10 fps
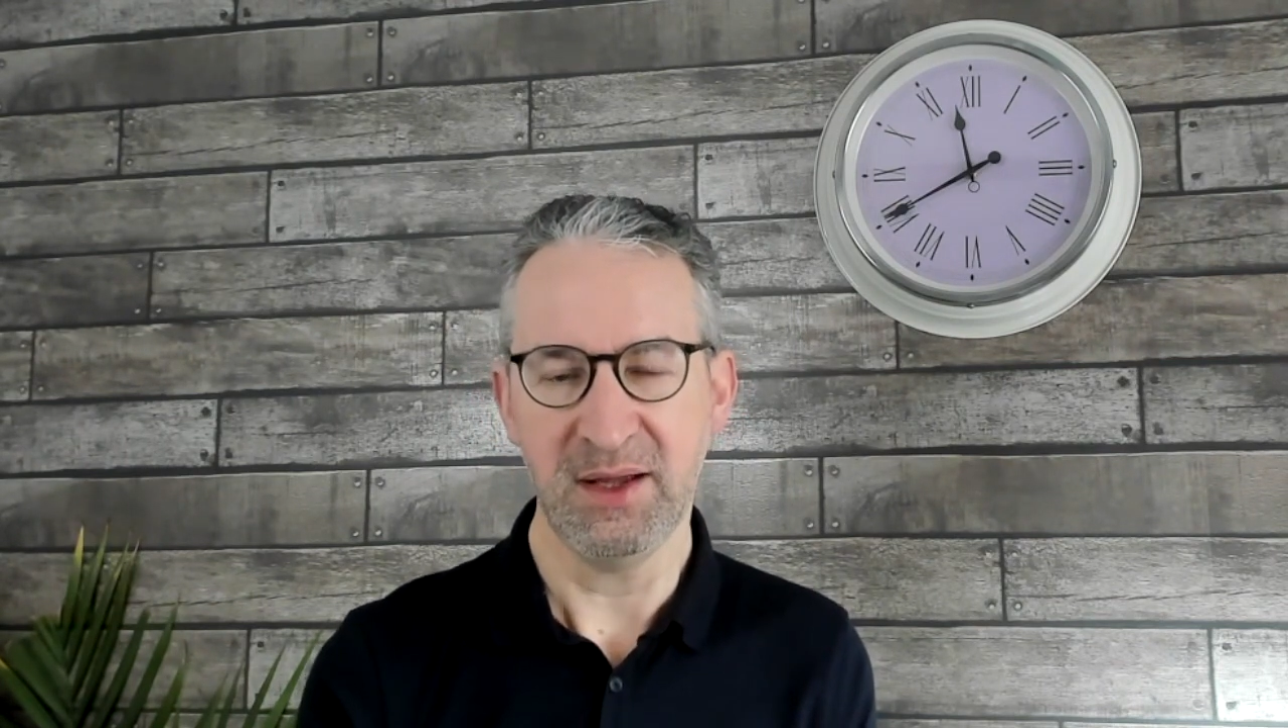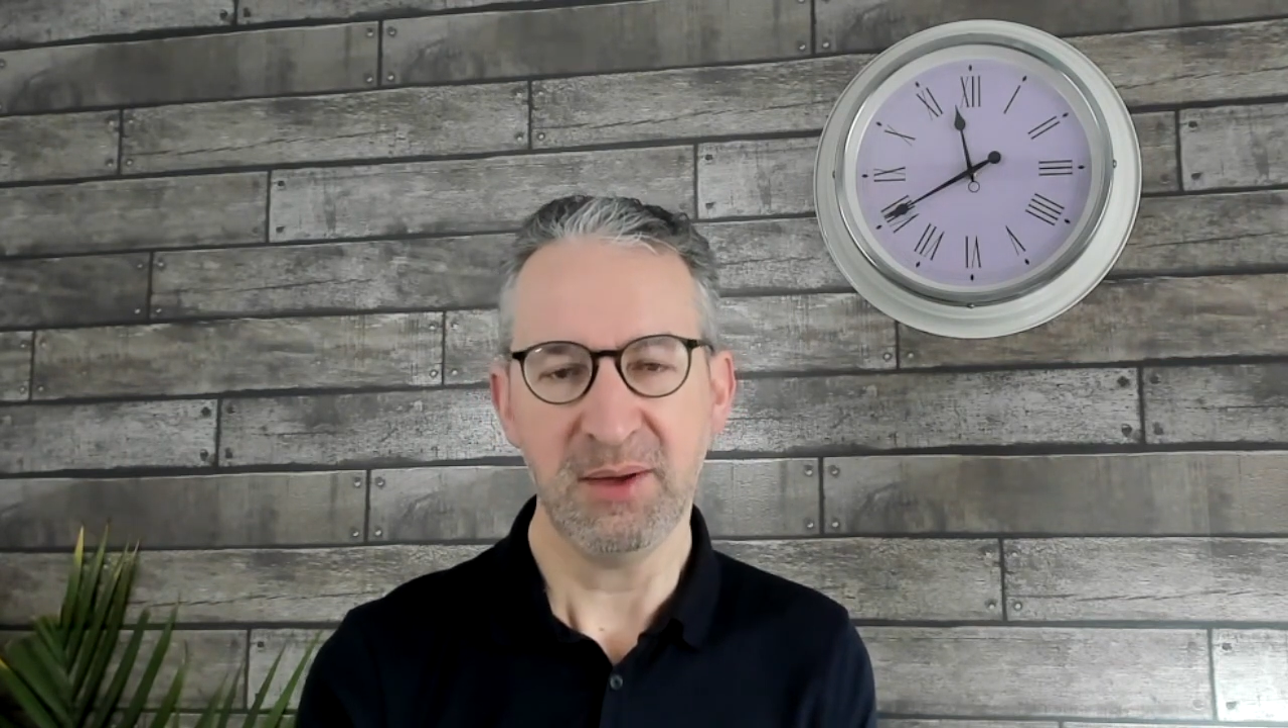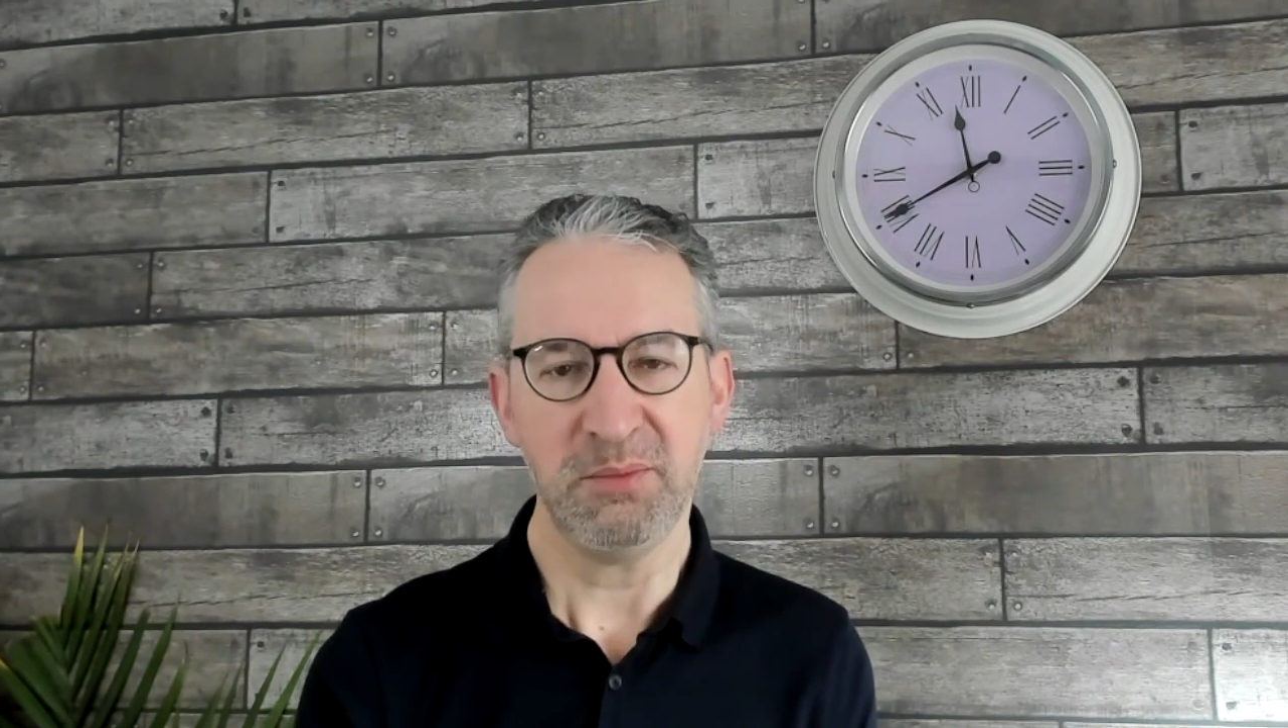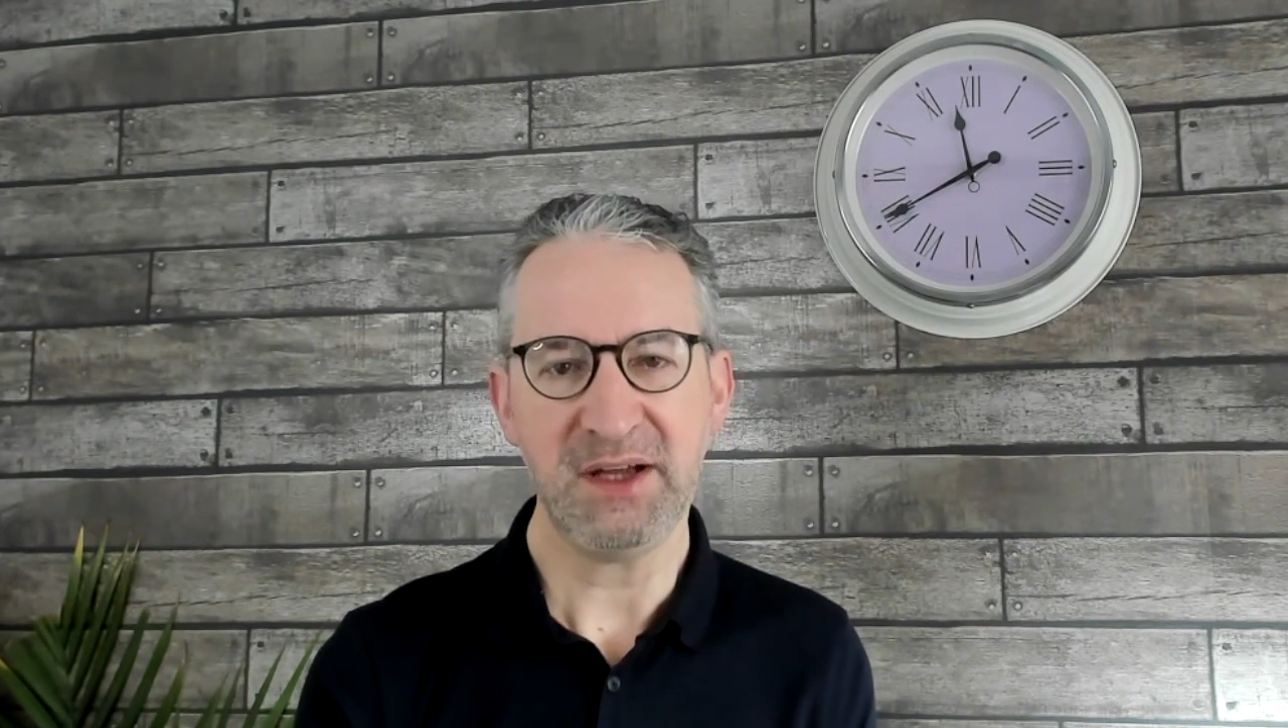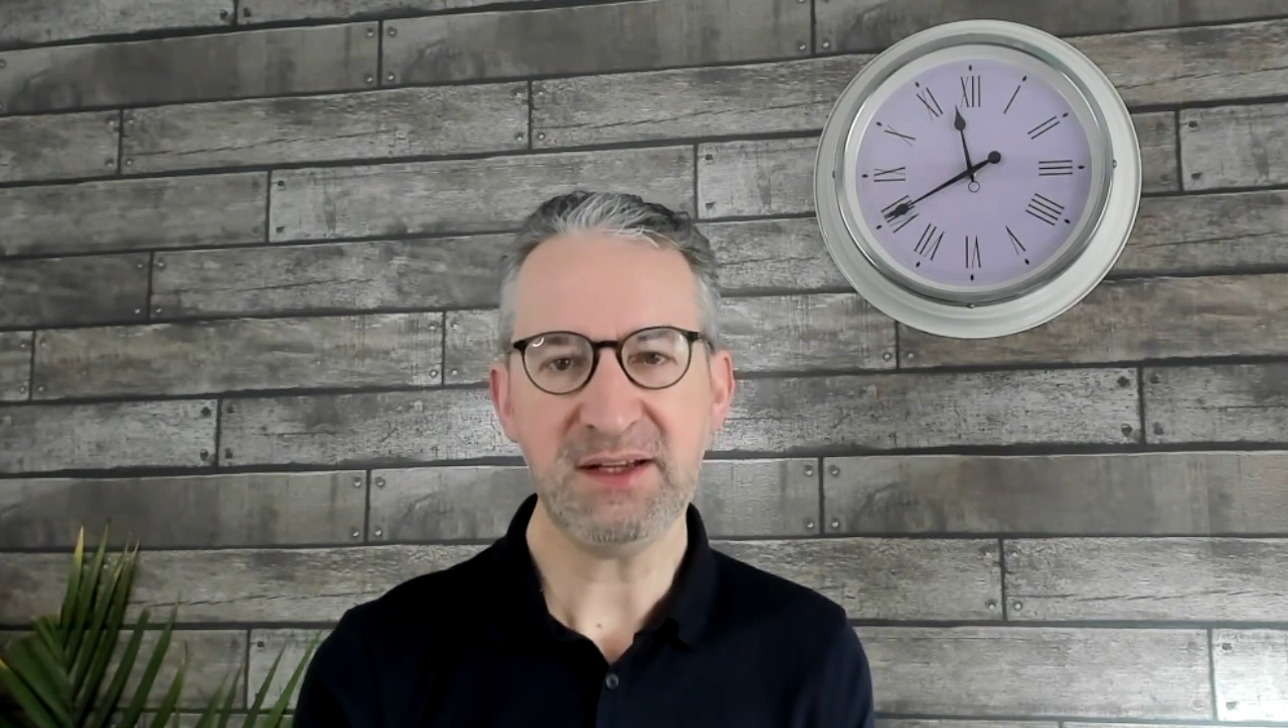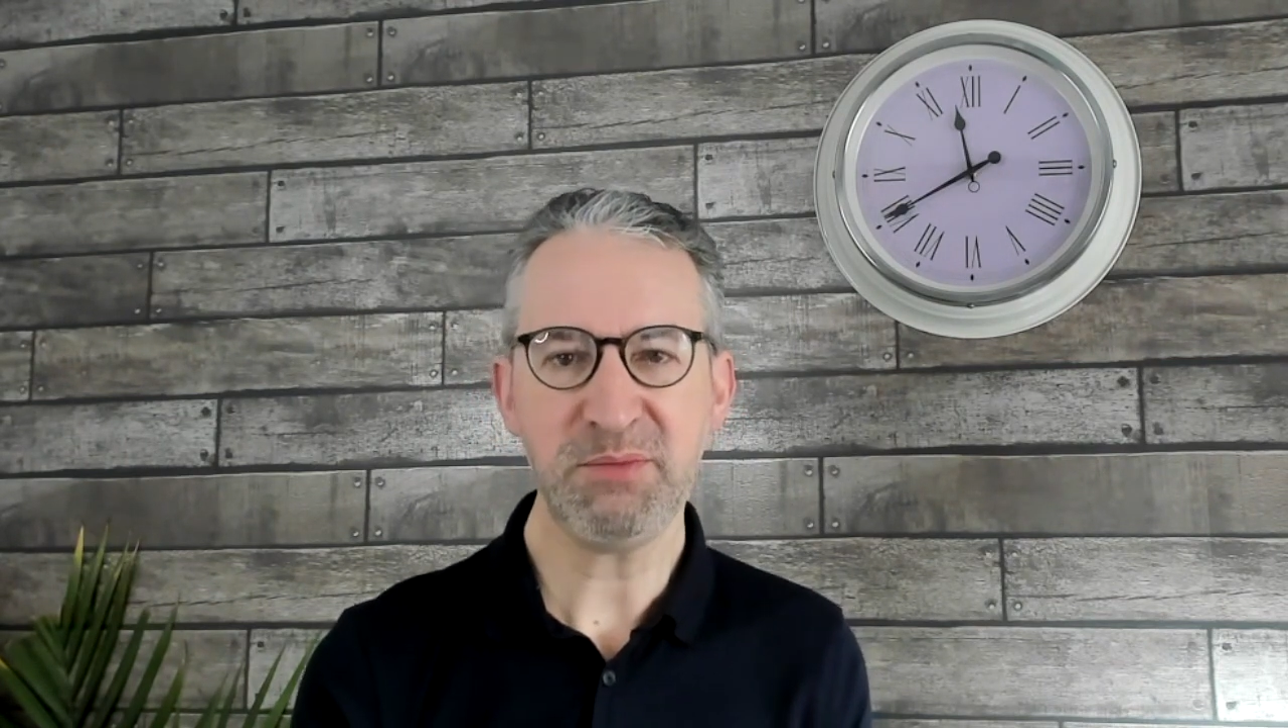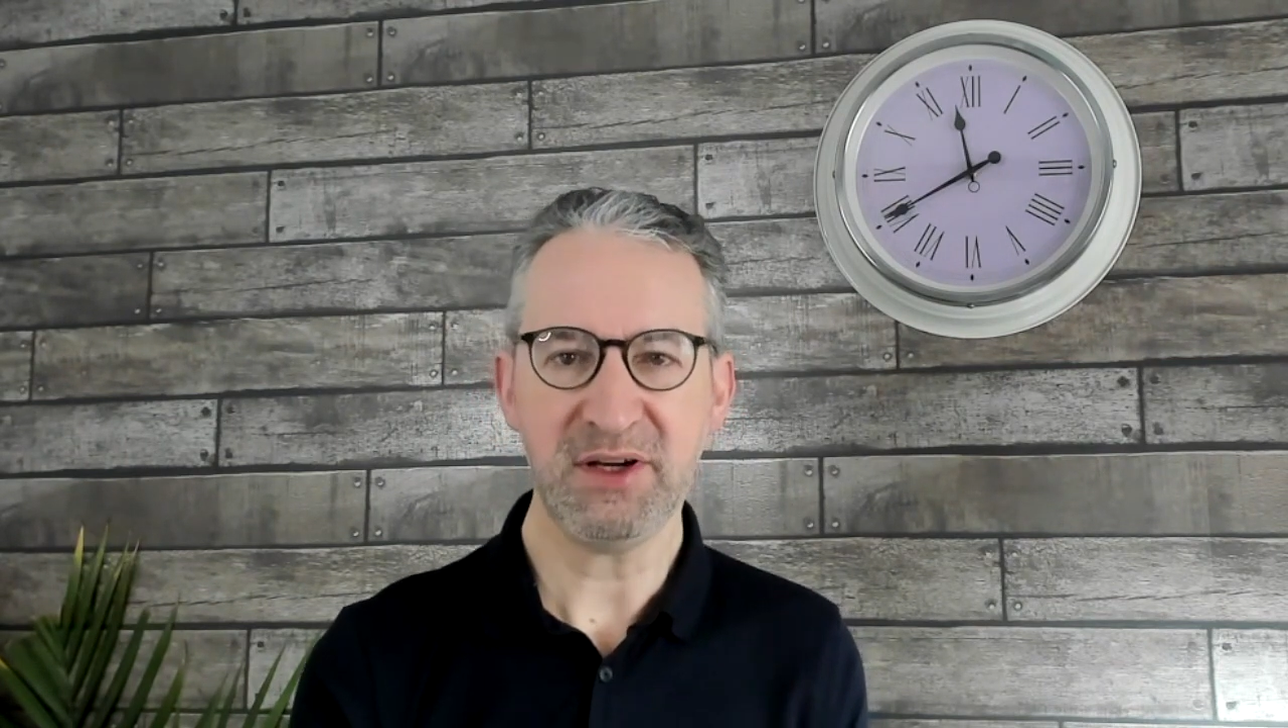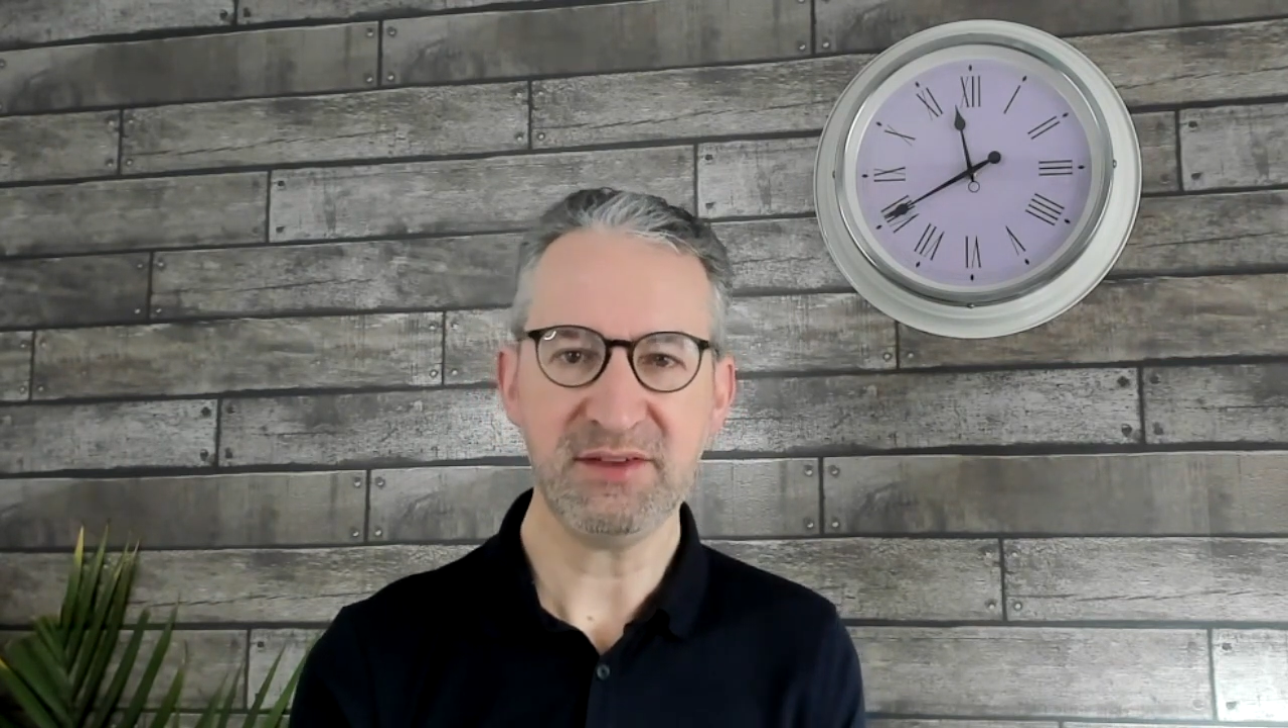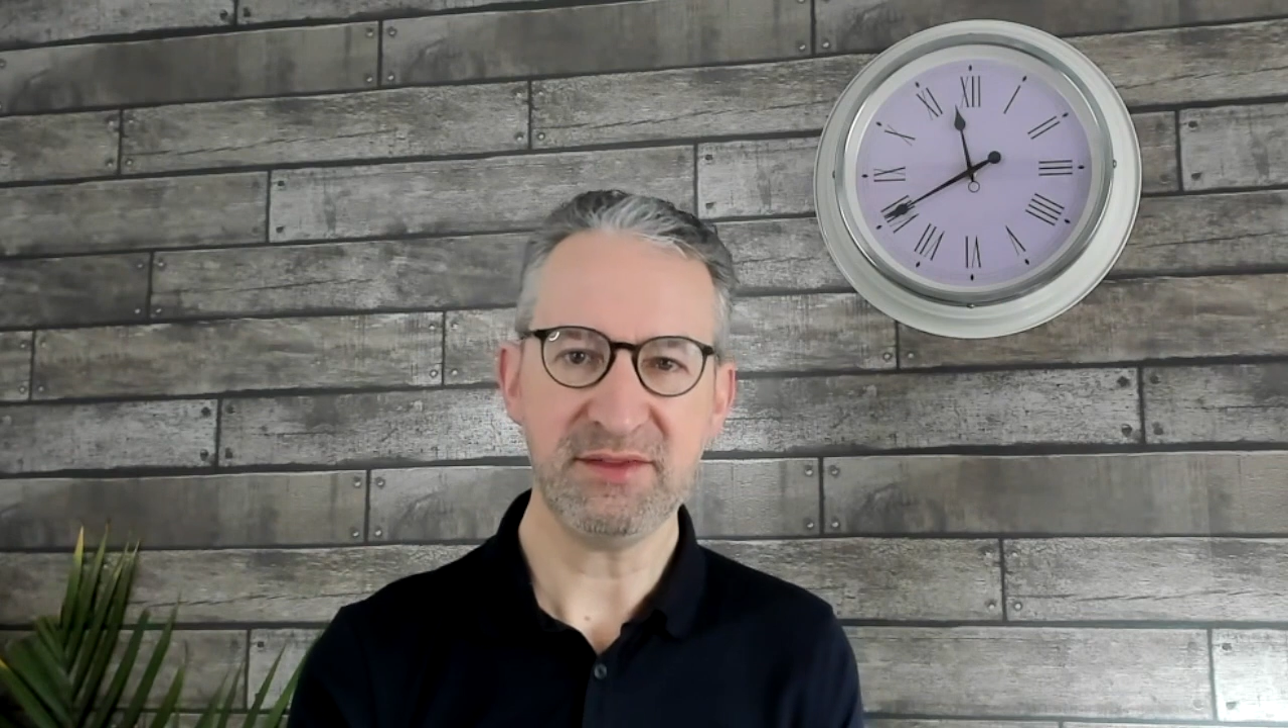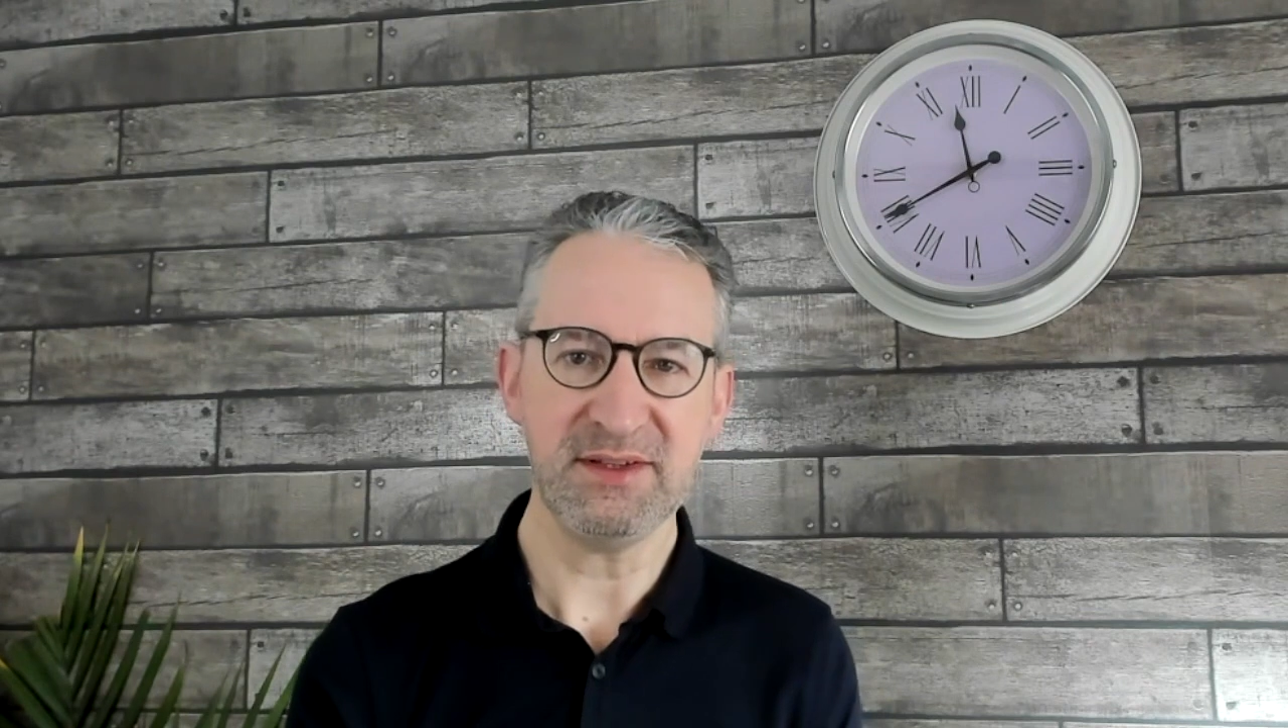Many purchasing